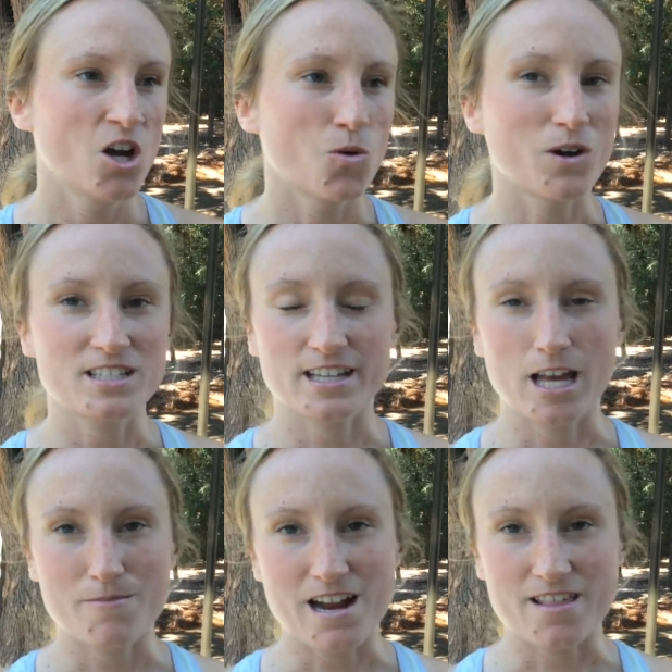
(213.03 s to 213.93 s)
Once that
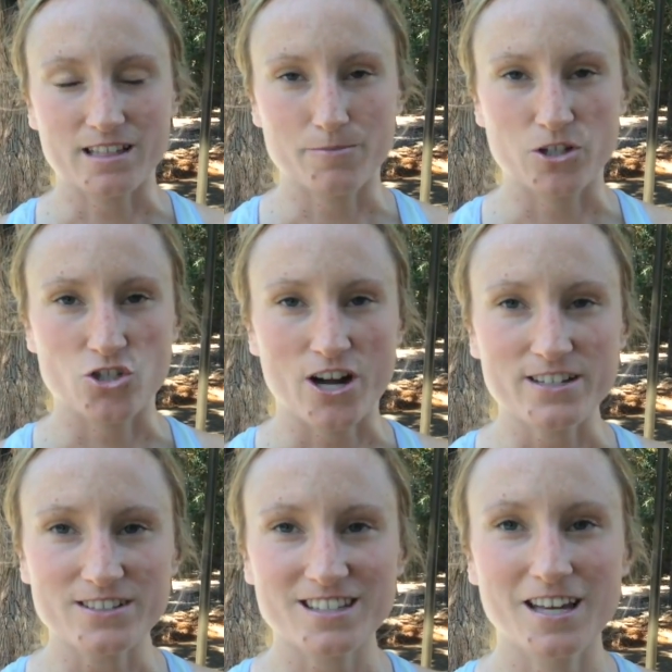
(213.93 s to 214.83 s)
kept me out of the Olympic
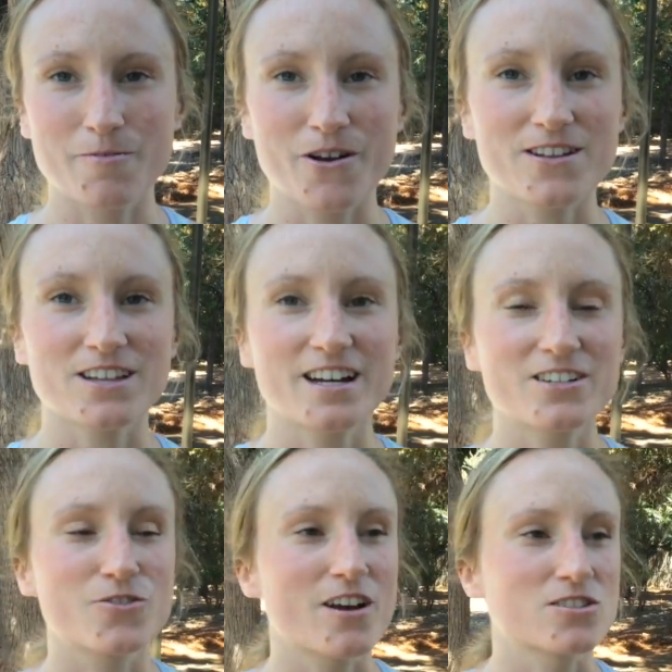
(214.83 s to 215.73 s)
trials marathon
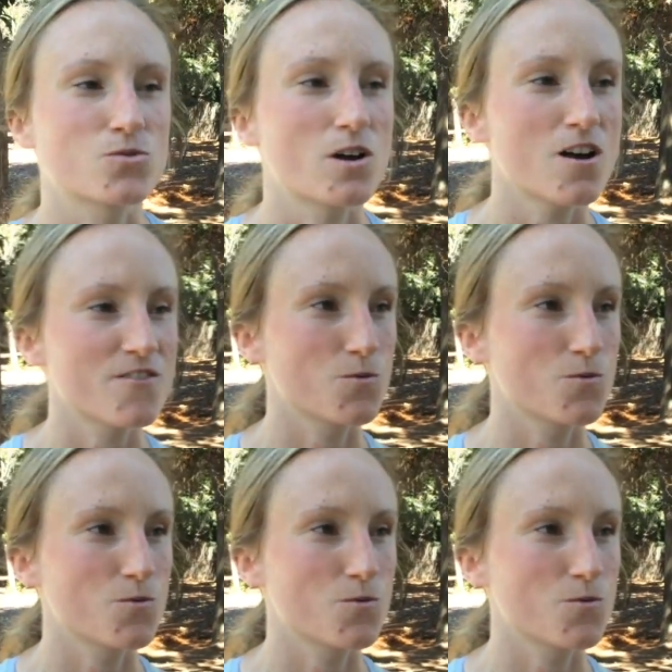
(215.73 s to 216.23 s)
in 2012,